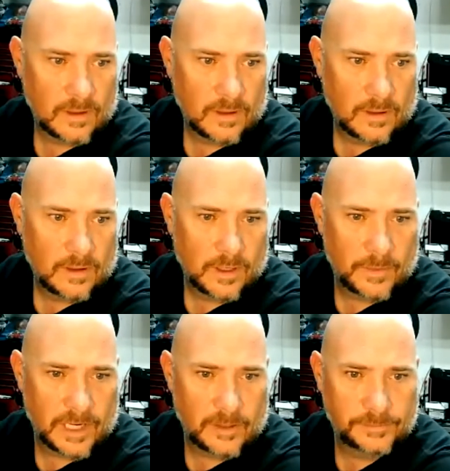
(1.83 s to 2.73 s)
There we
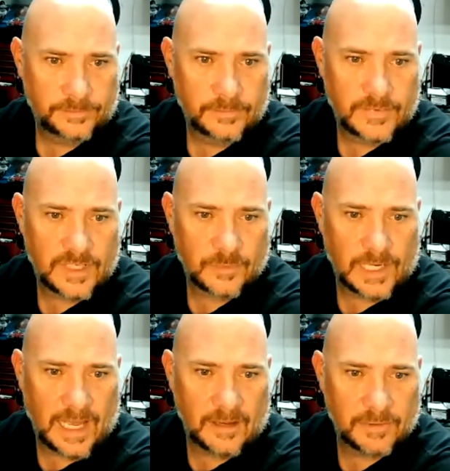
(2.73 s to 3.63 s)
go. It says we're
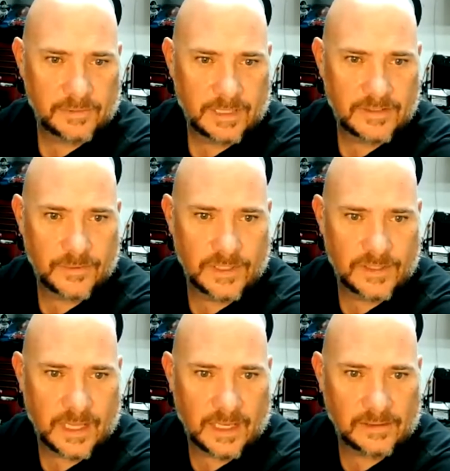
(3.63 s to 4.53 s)
live. Let's do this
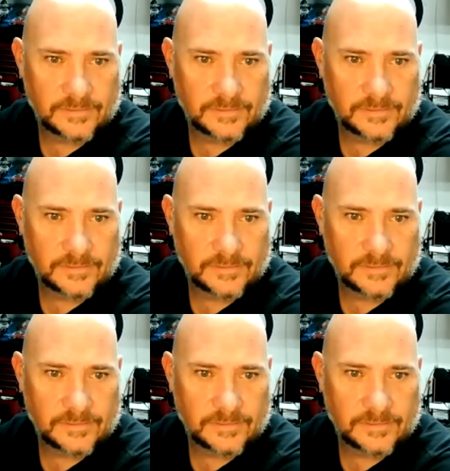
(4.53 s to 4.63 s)
thing.